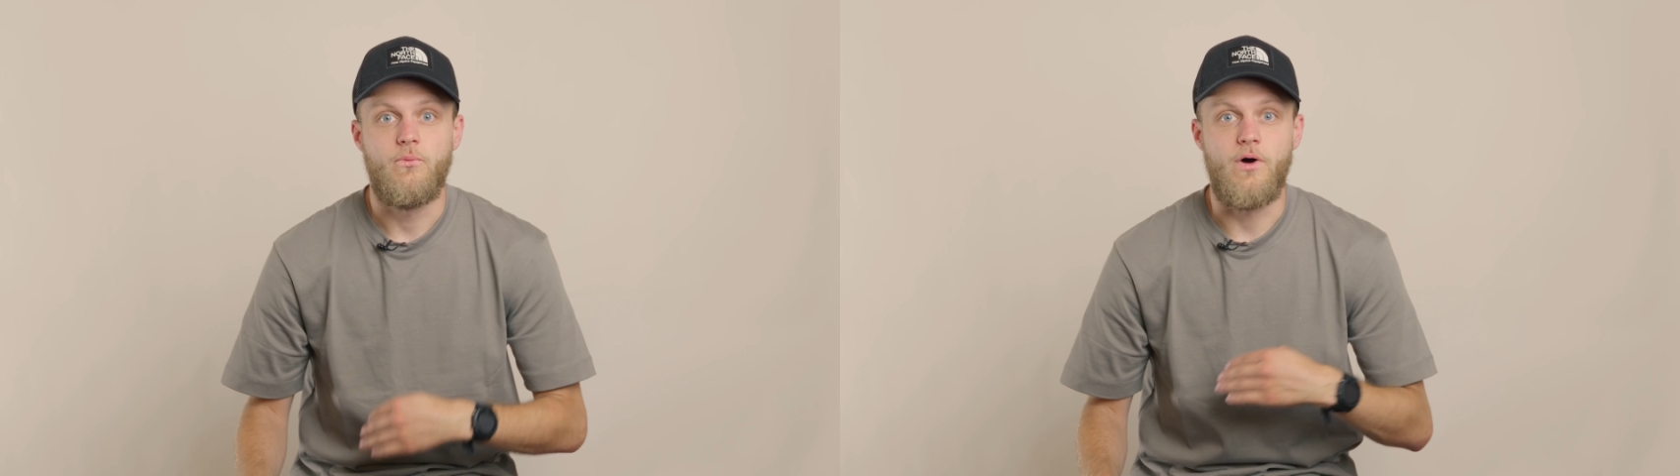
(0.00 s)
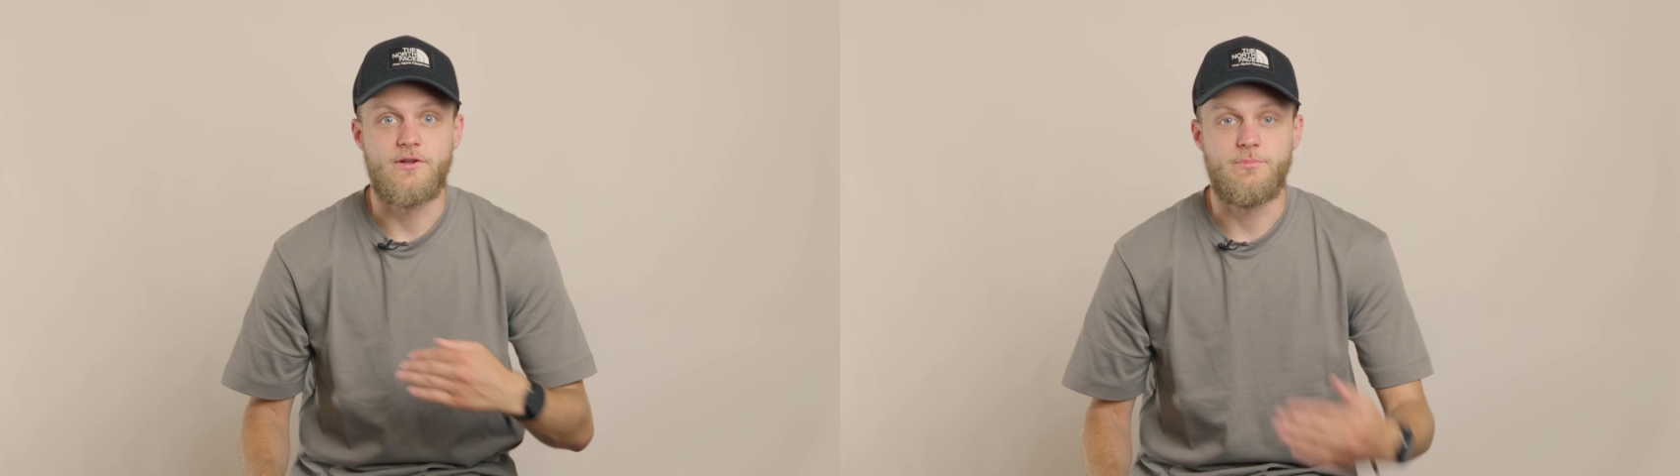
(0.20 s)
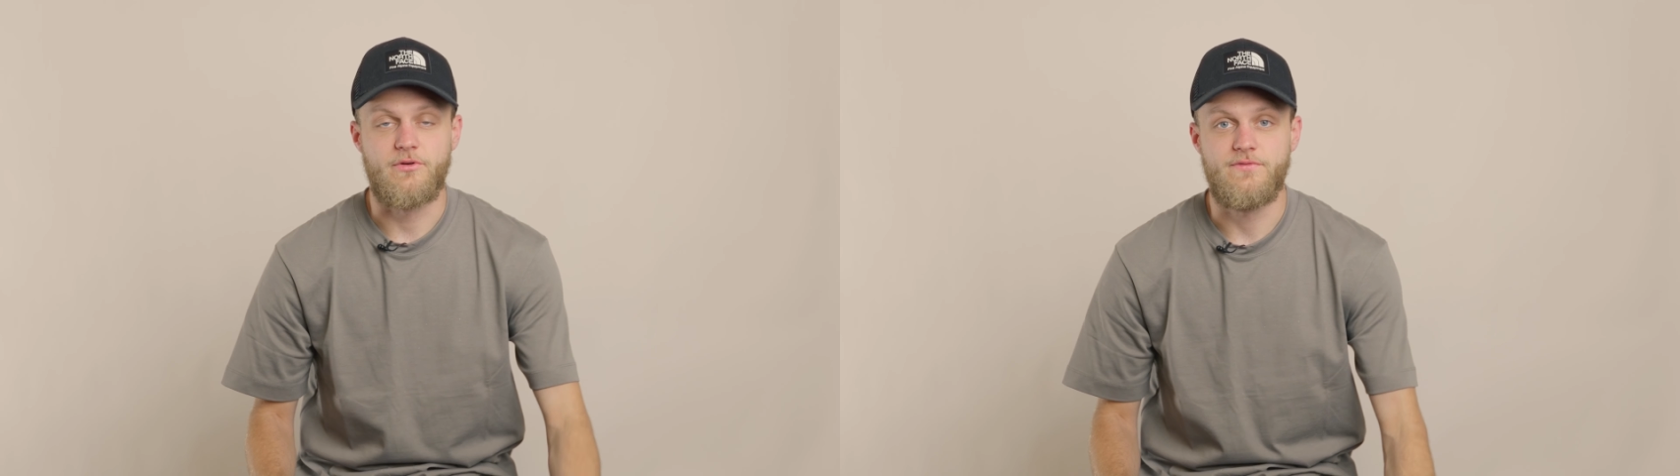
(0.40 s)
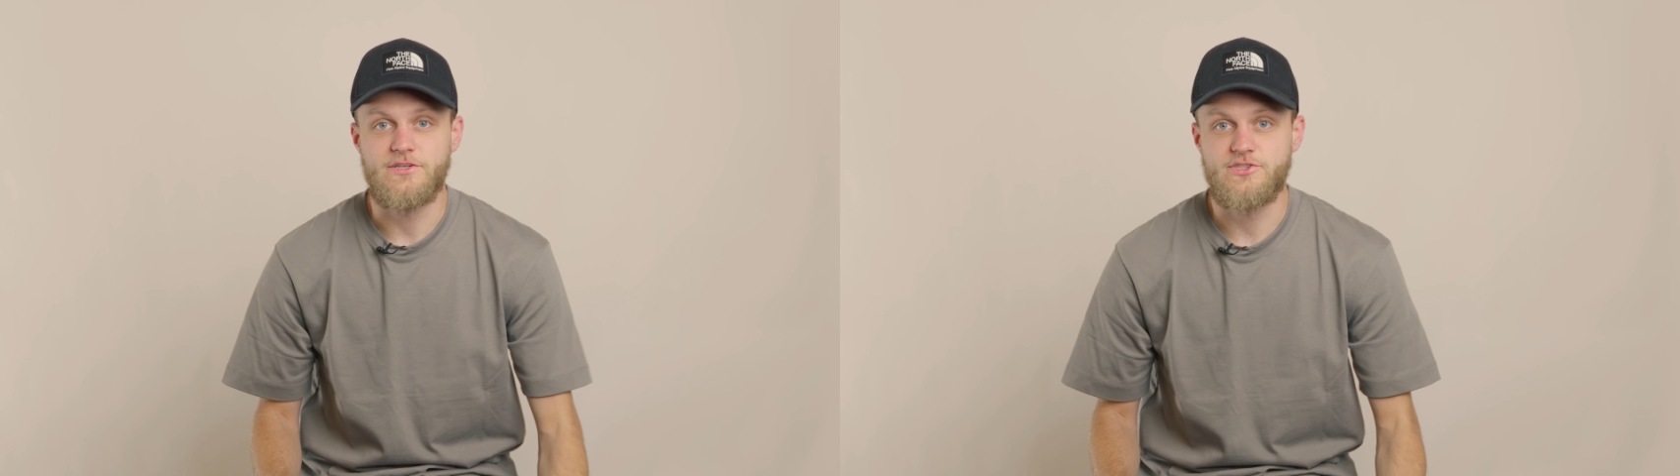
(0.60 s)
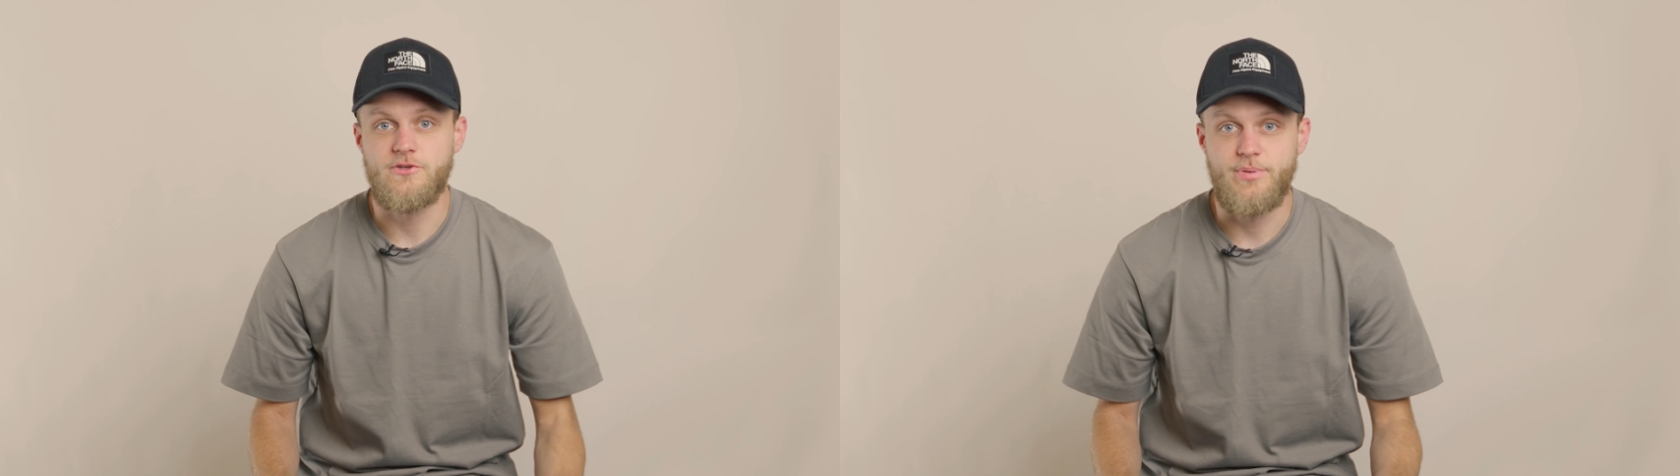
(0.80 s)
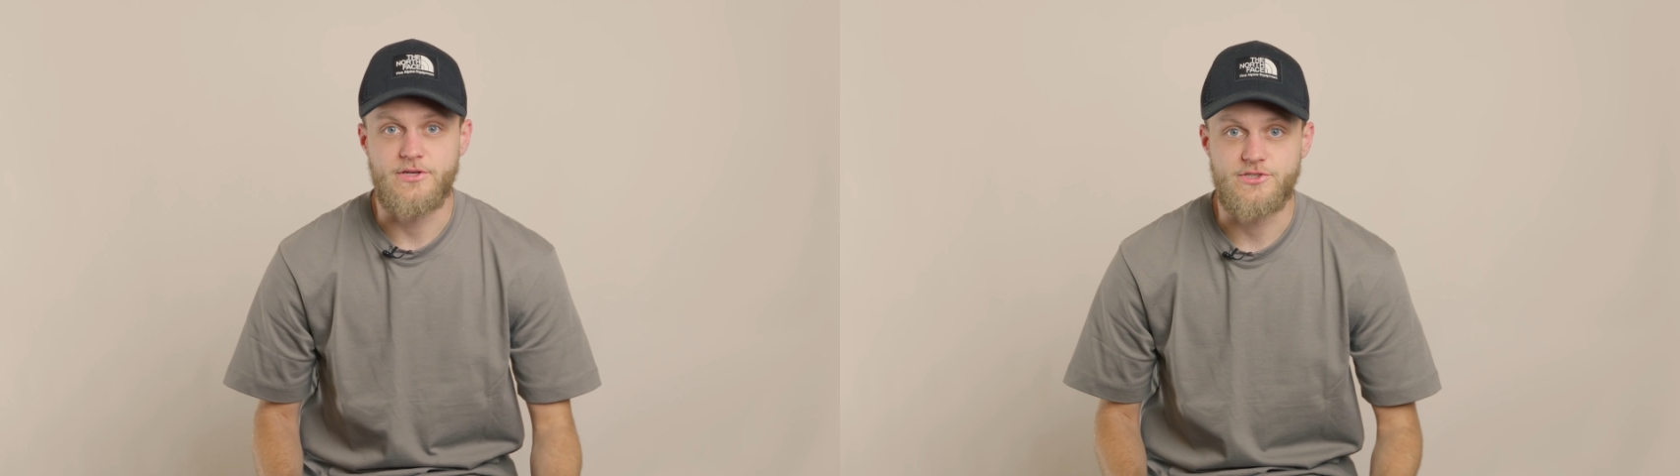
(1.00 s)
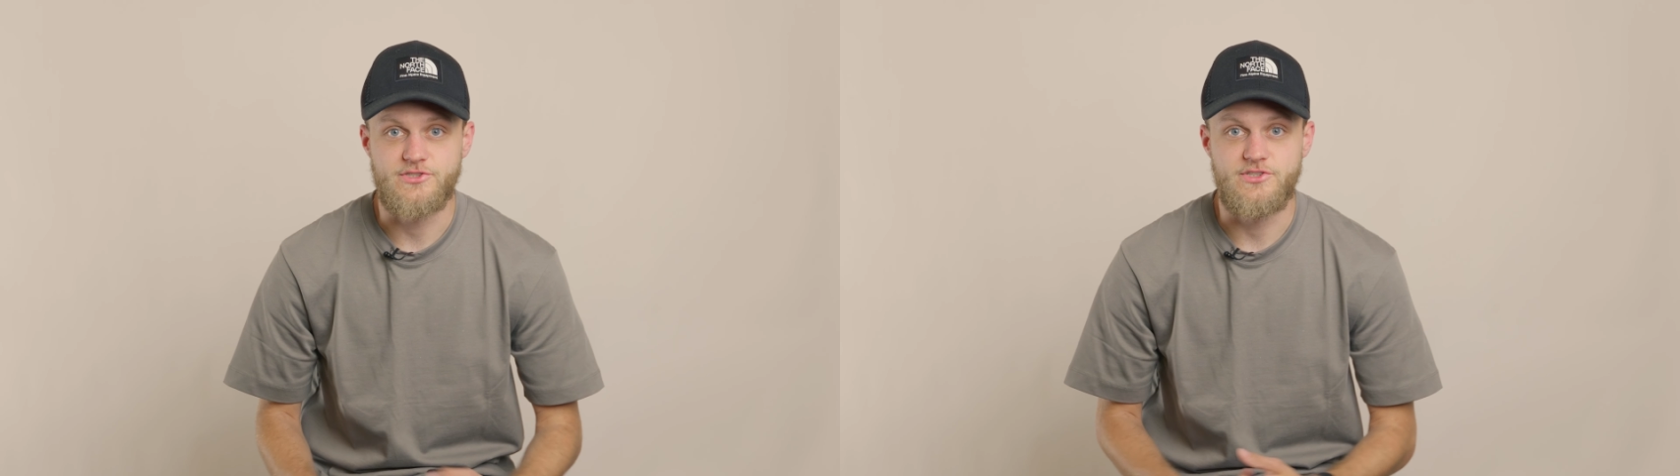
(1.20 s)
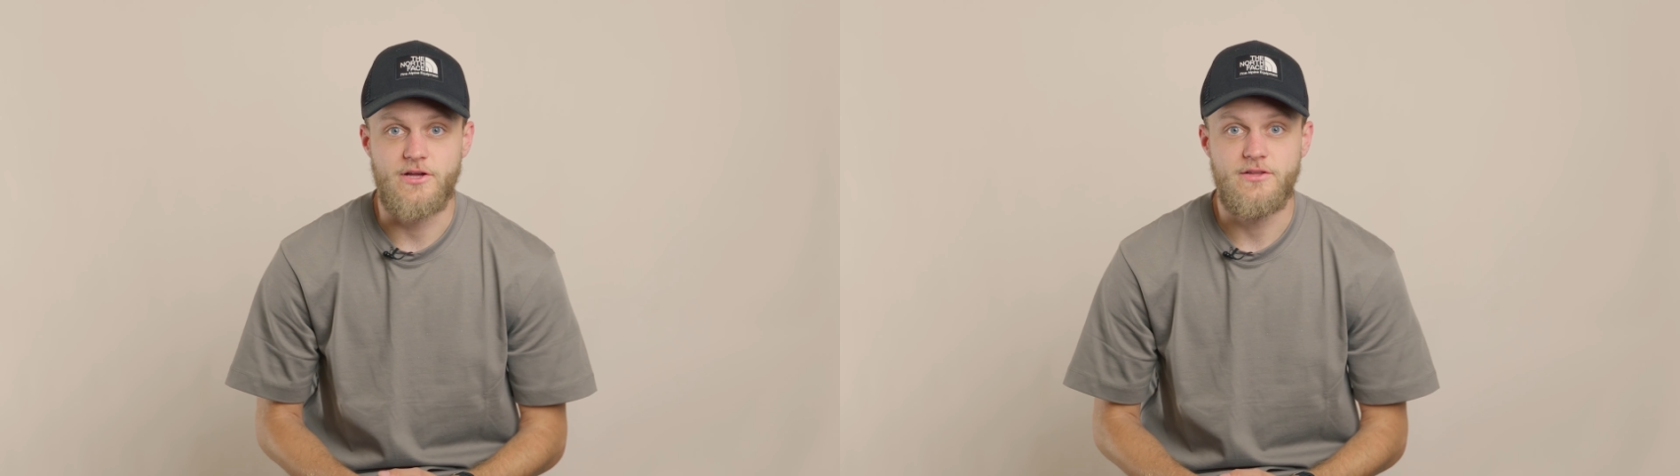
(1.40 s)
wanted professional
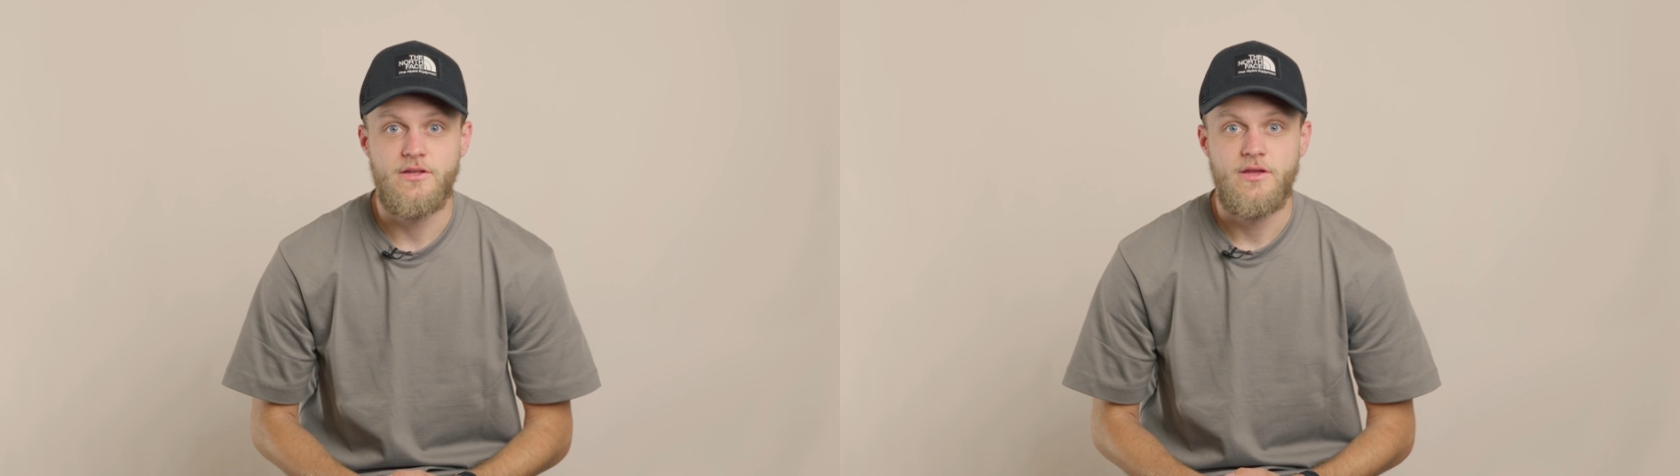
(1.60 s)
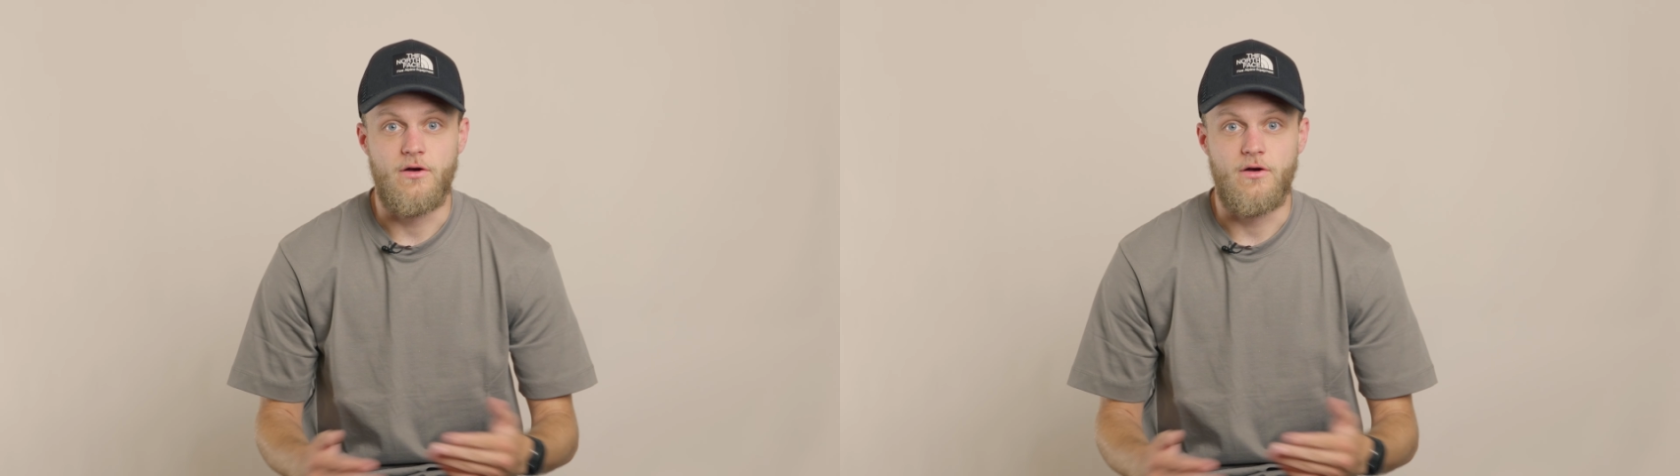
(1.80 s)
pictures done